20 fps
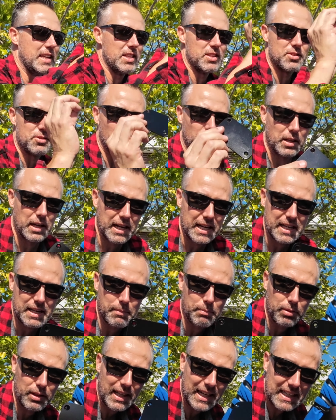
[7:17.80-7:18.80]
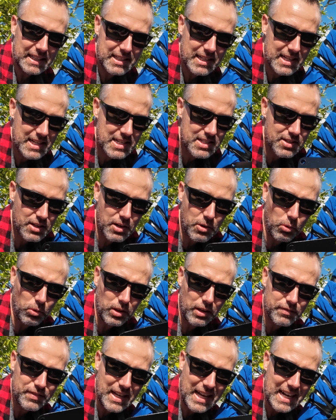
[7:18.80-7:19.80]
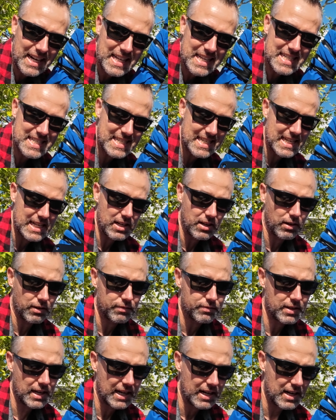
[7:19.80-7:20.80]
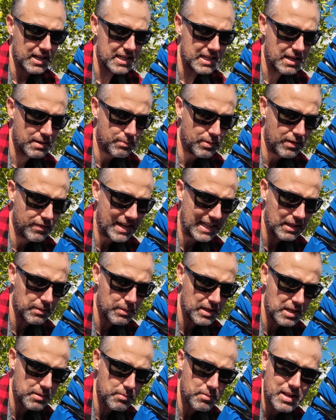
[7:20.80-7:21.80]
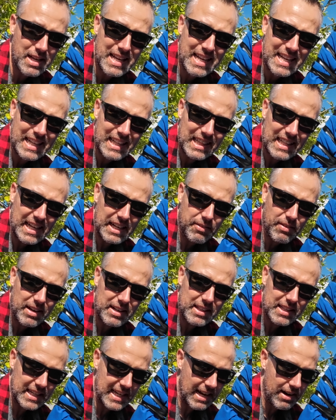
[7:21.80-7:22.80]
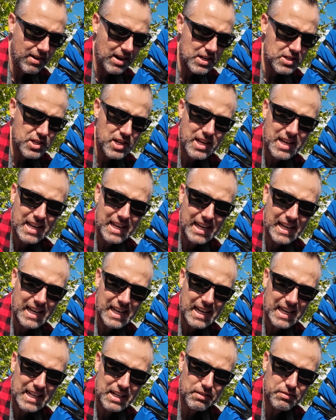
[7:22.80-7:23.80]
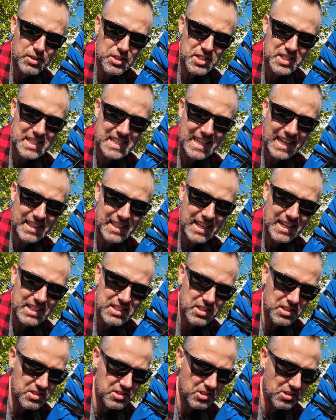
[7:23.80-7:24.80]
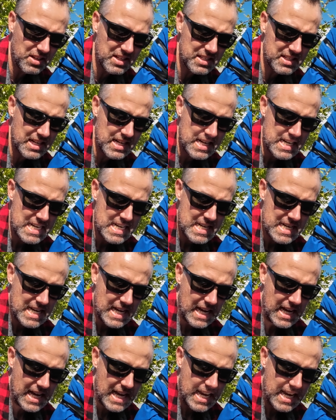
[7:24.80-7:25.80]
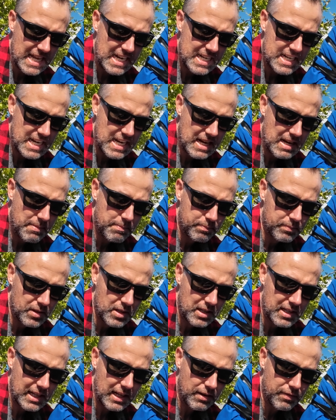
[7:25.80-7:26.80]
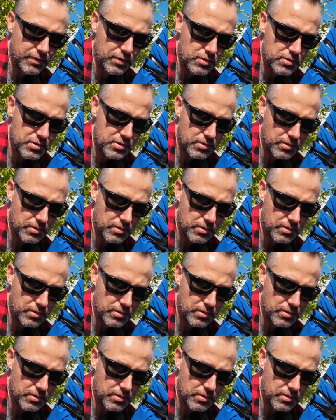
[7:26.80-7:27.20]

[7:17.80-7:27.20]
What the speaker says: install a plate. So all I've done is I've had a bit of aluminium laying around in the garage, and I've just cut that to size and cut a few,